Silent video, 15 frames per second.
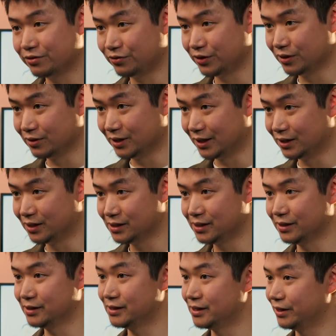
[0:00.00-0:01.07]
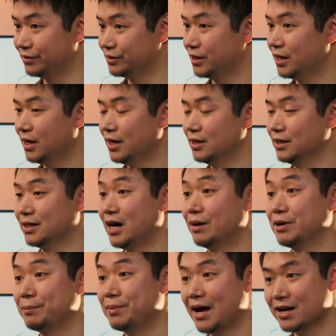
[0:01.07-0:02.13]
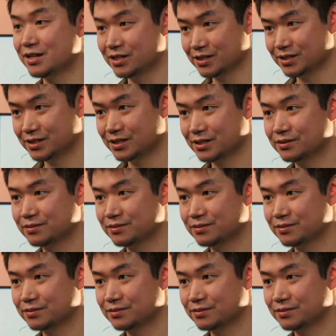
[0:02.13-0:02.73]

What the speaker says: few leaders and civs in the coming patches.